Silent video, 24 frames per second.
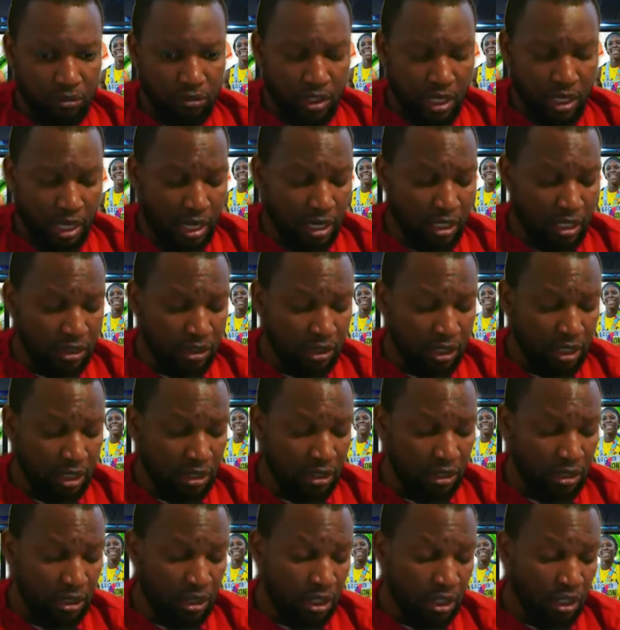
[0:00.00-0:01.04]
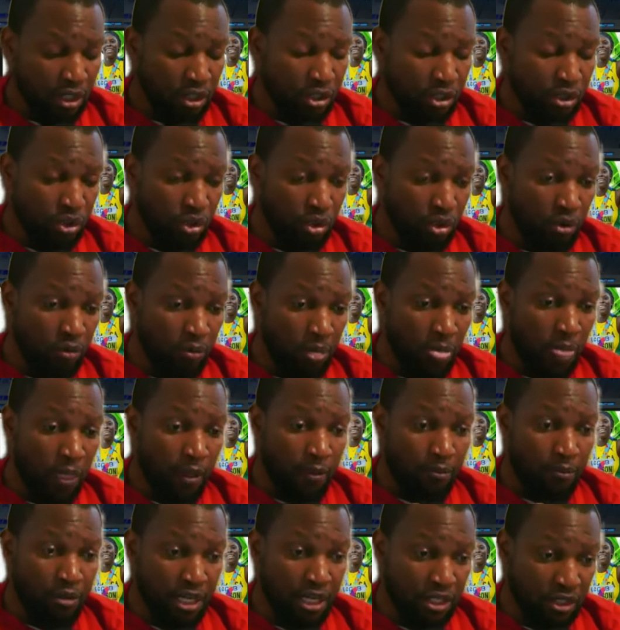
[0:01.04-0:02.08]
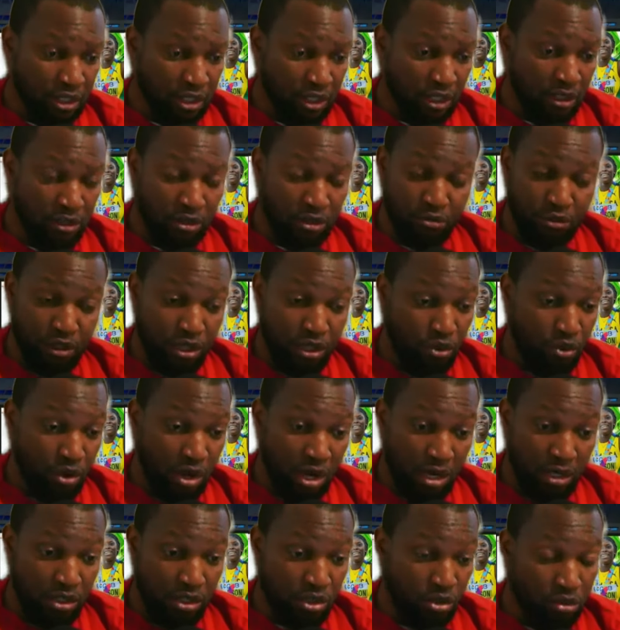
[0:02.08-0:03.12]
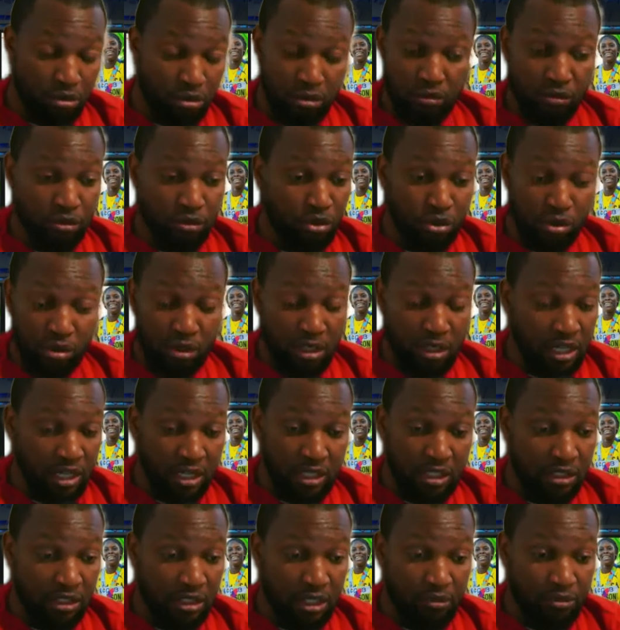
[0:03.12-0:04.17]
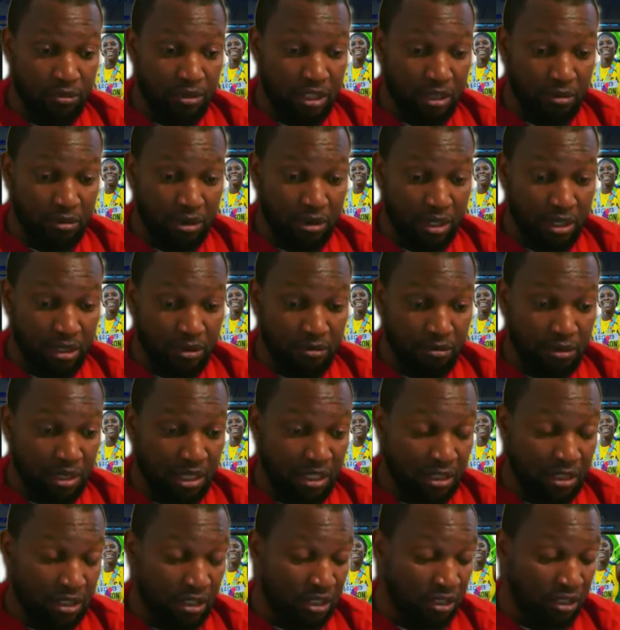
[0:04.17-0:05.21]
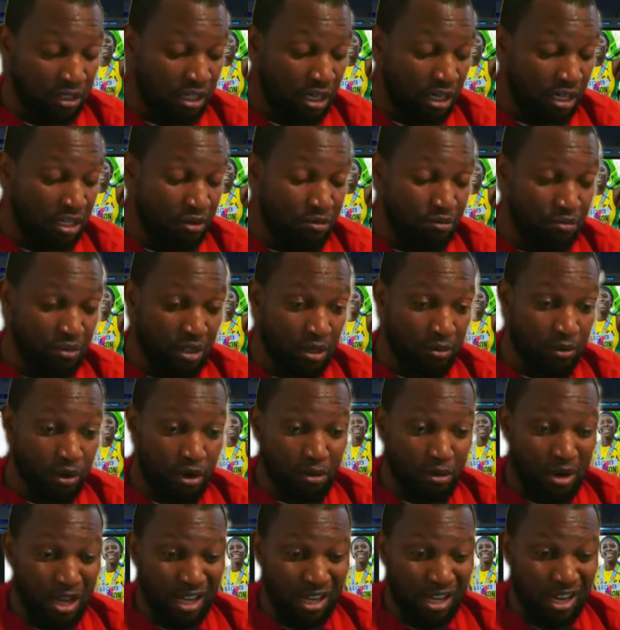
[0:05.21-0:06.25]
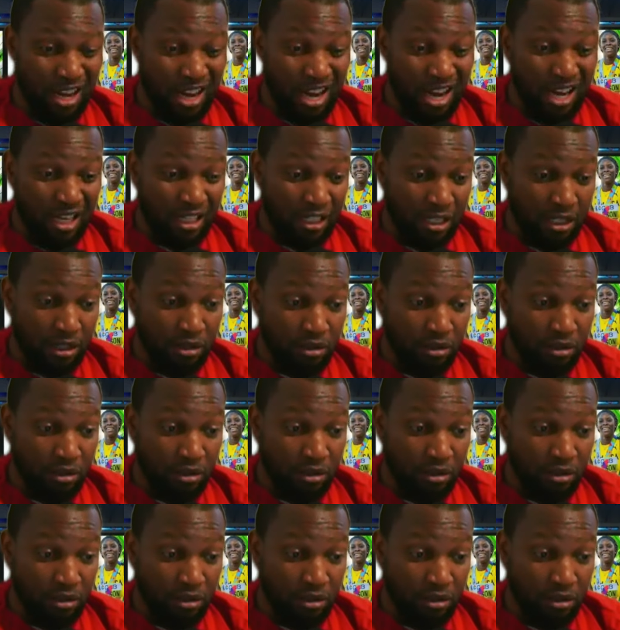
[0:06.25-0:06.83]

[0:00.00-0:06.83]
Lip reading: You understand? So basically, as me no want nothing like this happening on my thing. Cause them come like hawk, you